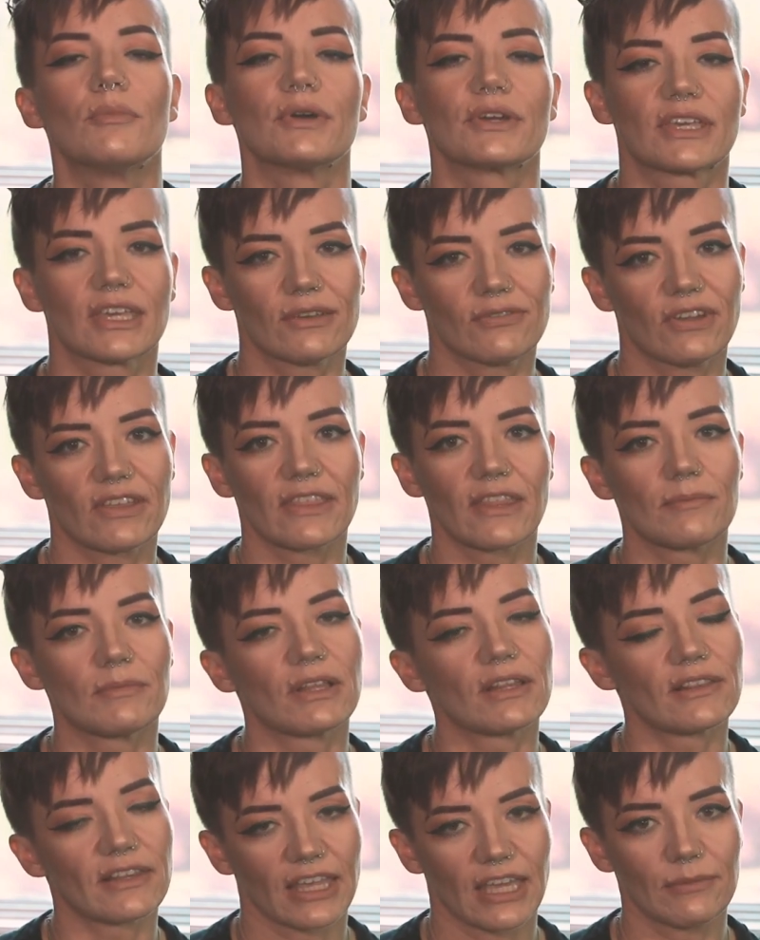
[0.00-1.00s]
but giving them
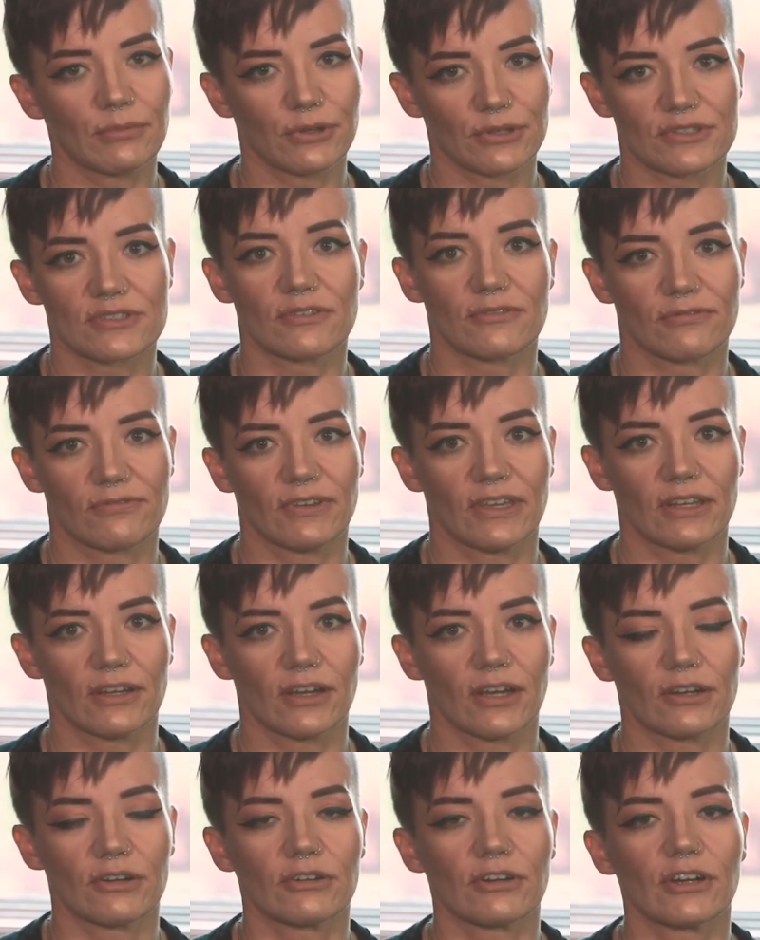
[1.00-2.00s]
a label to fit
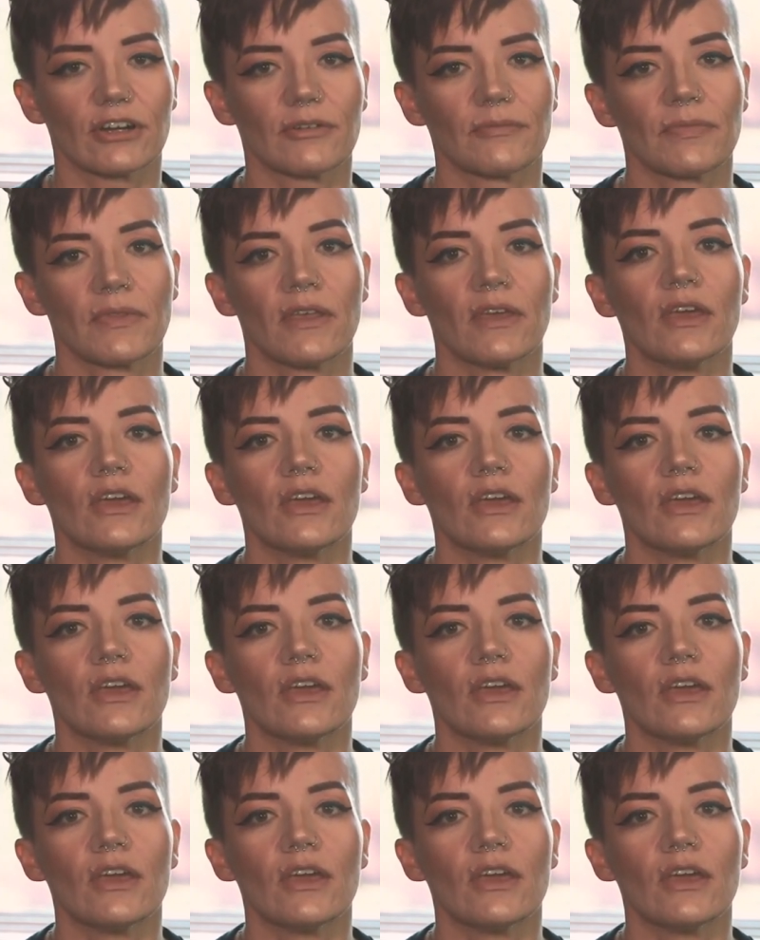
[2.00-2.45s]
under.